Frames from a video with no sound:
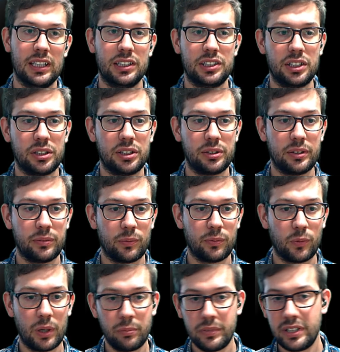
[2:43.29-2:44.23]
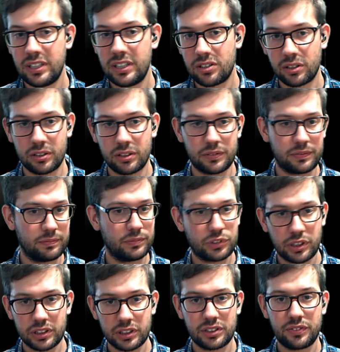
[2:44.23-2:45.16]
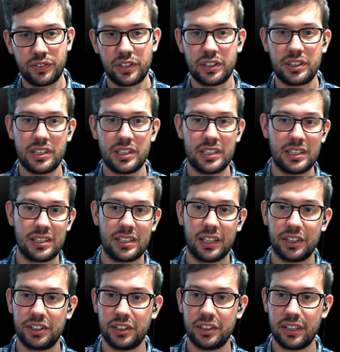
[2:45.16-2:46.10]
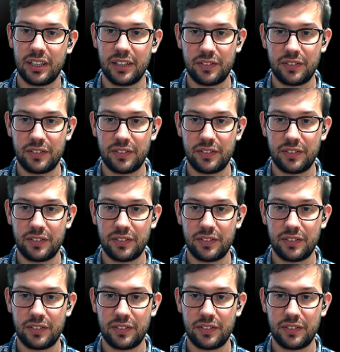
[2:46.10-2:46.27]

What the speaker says: So when we sort of transfer to this section,